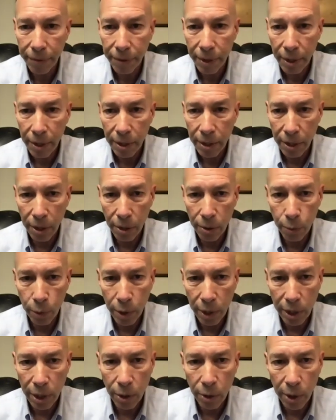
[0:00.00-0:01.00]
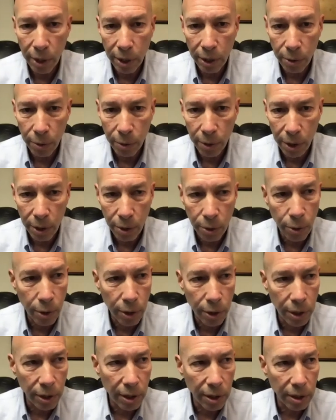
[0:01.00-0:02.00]
You know, we can argue it in
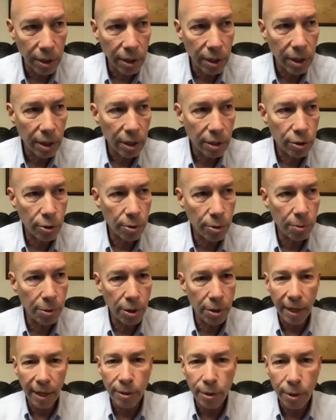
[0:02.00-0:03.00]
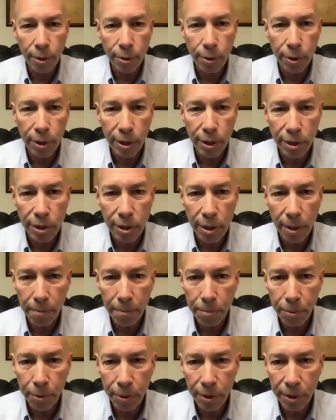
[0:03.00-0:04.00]
court, assuming you're able to get to
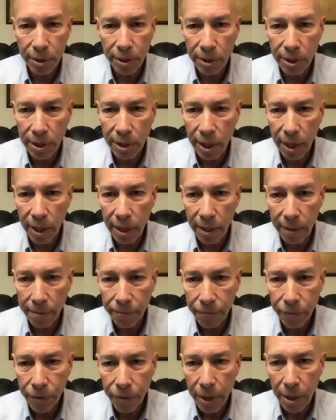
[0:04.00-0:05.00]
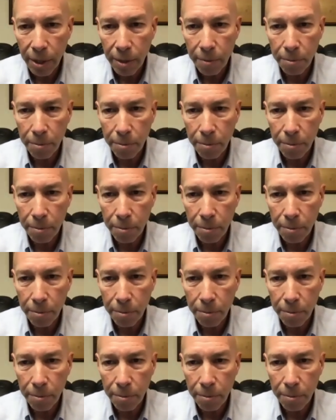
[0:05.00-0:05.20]
court at some point in time,